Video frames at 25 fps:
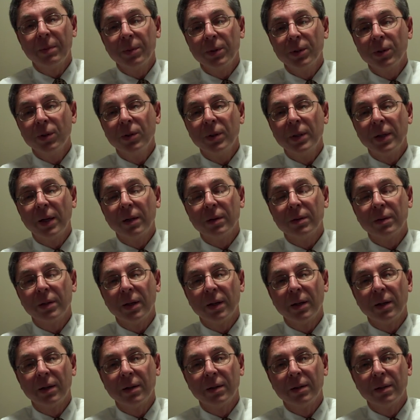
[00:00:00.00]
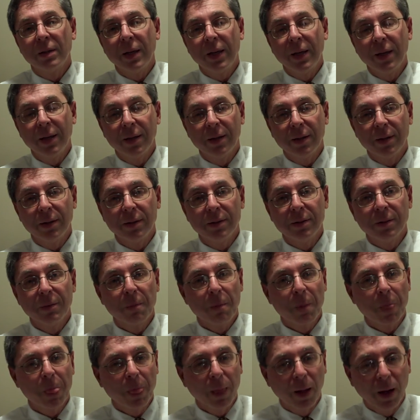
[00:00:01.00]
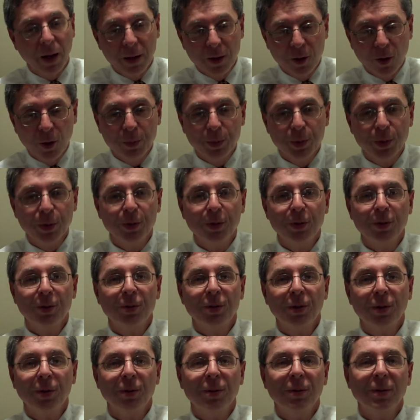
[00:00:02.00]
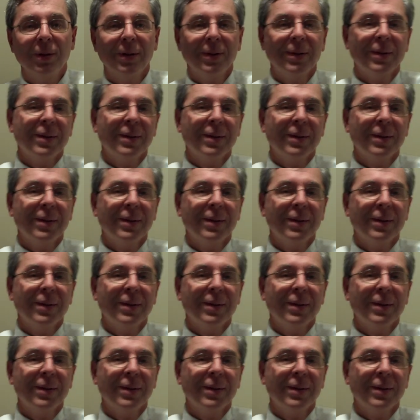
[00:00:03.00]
opportunity out there, and I hope you do too.